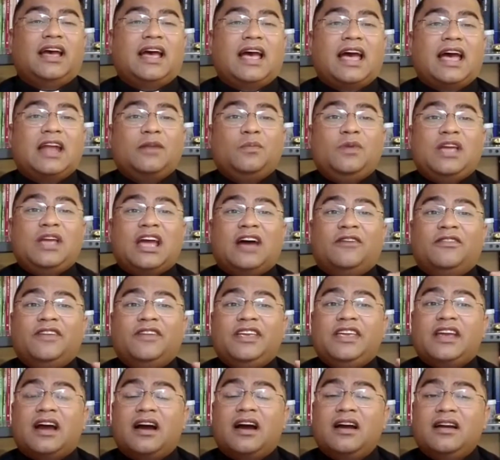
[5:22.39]
And we
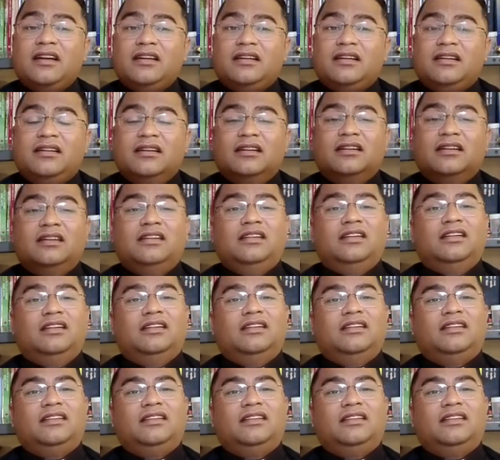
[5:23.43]
have a young girl.